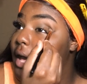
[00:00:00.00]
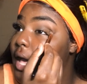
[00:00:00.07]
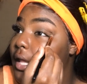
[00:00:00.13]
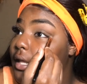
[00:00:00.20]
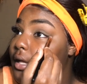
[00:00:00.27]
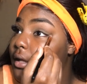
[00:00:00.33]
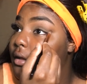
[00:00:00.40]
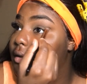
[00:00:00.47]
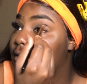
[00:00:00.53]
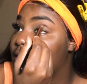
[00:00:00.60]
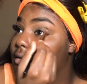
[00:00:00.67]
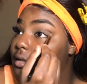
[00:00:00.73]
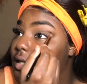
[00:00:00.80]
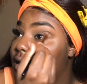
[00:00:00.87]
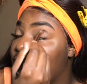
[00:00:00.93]
palette,
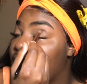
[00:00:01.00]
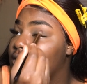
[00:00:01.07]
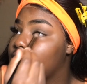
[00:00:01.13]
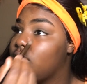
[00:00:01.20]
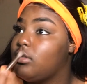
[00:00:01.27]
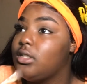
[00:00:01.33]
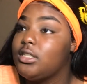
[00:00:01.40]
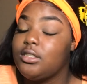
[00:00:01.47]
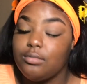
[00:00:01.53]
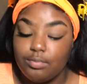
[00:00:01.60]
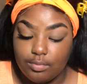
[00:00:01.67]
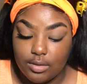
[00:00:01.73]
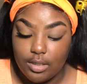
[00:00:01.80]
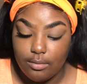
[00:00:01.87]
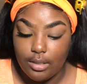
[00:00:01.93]
the colors on this,
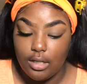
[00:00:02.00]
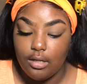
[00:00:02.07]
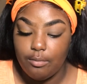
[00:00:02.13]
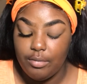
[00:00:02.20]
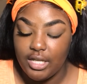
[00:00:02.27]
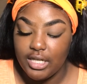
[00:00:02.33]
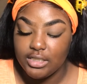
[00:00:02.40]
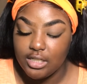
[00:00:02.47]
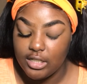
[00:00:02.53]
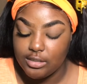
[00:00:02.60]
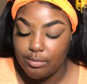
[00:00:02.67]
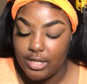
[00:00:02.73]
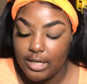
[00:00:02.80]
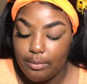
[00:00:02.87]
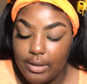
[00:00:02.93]
Biatch
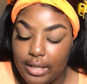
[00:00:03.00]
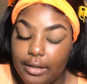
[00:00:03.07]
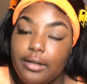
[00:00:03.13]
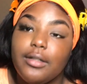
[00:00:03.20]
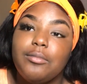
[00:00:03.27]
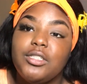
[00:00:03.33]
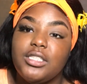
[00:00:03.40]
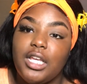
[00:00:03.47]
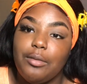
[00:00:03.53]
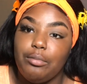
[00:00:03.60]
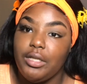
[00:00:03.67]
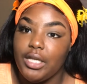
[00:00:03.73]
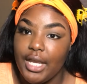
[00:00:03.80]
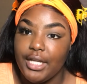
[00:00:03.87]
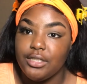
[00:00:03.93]
Cosmetic palette, let me say
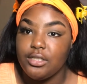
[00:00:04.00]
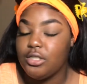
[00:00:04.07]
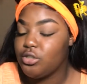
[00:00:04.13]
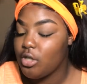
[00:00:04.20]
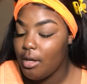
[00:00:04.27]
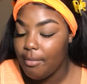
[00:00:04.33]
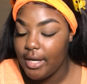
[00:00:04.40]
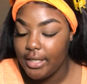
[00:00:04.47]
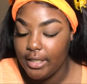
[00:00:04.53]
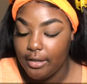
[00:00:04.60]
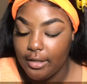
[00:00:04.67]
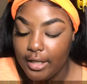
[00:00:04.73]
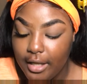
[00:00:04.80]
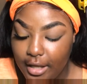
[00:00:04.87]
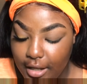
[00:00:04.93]
BH, because y'all might
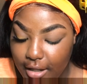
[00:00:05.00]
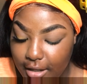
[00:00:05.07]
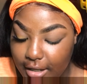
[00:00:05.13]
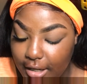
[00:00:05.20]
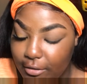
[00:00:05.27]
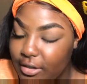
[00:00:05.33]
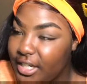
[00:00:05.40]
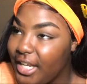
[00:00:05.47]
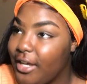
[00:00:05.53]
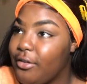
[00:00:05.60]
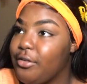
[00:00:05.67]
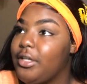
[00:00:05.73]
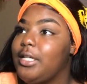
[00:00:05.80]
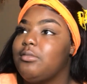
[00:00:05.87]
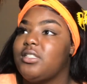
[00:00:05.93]
get, like, what the hell
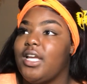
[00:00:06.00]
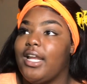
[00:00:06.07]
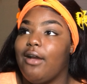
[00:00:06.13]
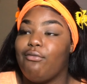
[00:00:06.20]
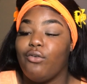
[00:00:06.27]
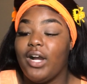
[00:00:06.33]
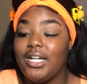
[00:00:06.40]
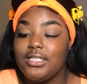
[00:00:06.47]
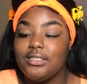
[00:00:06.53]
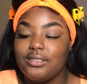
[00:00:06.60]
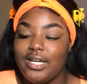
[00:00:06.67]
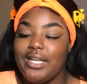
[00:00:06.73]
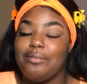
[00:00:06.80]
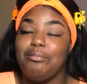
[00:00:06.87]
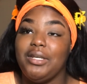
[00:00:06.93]
you keep saying that for? I just
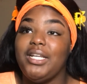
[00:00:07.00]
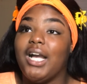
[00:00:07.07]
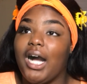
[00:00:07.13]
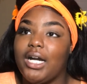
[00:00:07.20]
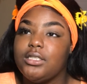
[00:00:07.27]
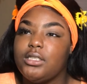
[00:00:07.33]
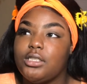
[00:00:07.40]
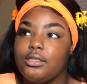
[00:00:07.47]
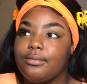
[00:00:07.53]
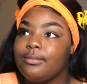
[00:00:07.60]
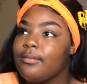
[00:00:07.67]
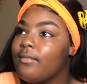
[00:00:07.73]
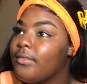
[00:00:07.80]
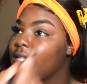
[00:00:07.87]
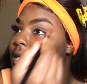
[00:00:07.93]
like Biatch
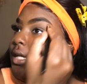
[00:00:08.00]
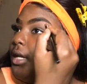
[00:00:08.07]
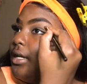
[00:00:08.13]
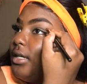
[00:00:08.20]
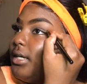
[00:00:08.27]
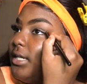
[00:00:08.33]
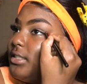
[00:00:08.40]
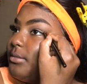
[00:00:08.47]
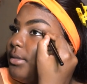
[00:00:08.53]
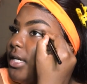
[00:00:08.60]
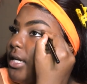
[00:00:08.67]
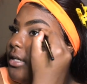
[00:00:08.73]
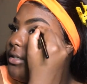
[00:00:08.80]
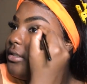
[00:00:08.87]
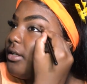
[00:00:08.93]

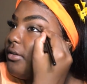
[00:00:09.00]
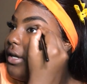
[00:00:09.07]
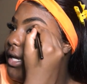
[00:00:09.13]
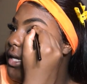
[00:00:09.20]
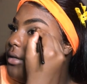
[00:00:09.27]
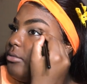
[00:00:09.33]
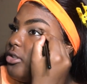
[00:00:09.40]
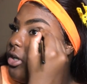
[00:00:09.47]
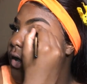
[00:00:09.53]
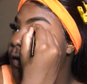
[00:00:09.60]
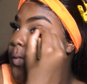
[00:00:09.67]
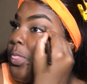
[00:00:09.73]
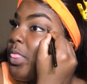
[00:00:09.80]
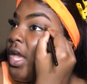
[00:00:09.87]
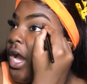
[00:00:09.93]
Cosmetics, okay? I'm sorry.